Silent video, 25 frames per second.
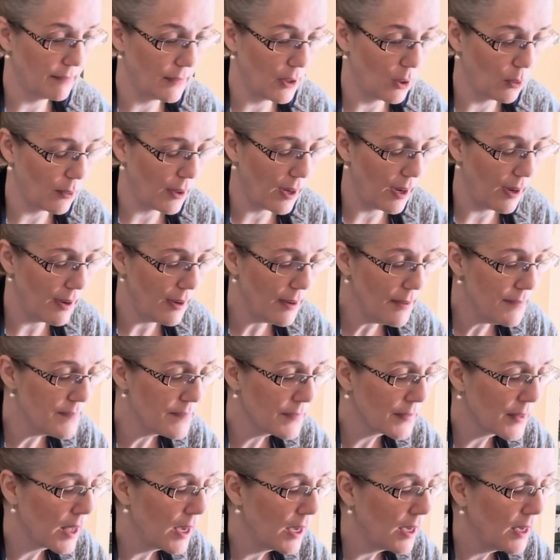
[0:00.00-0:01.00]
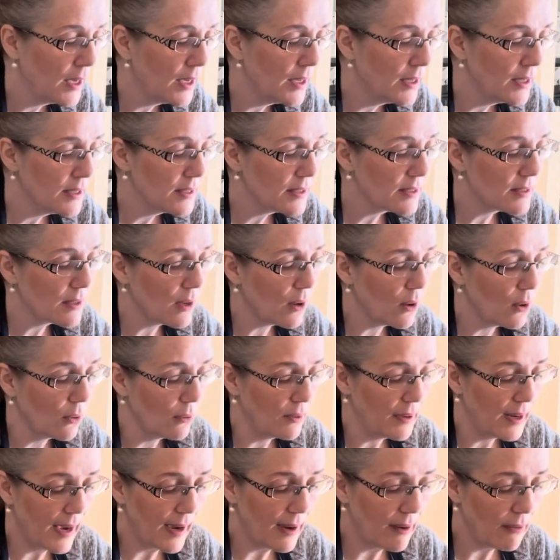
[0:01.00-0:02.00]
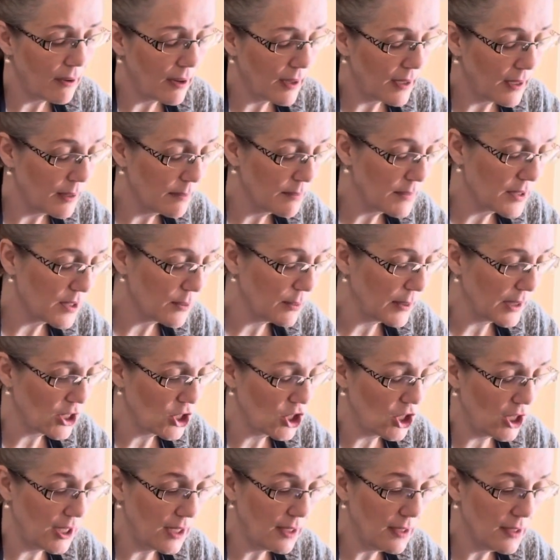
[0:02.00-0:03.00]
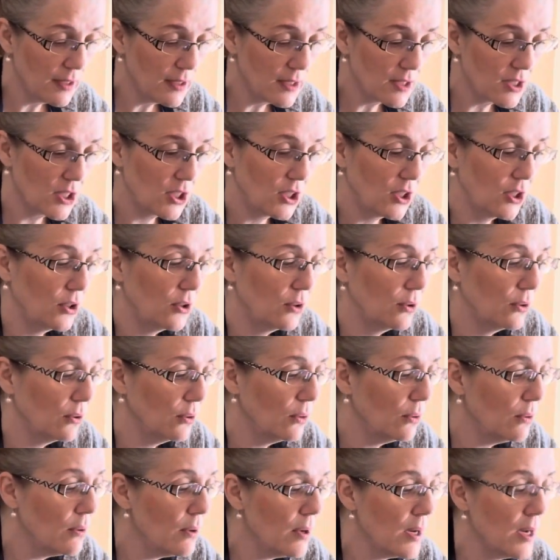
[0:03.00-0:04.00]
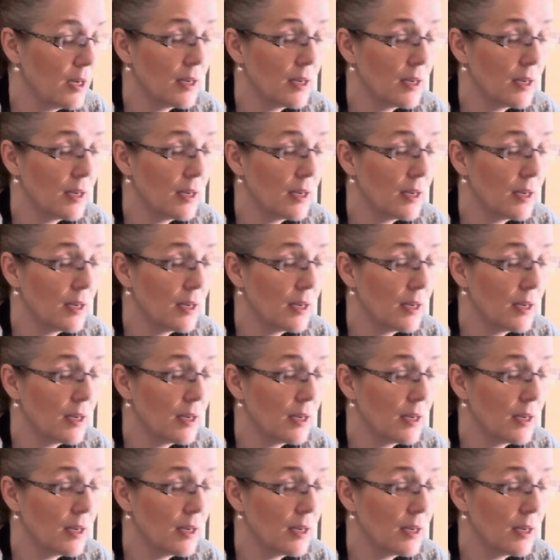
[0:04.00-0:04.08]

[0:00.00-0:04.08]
okay? So now I am switching to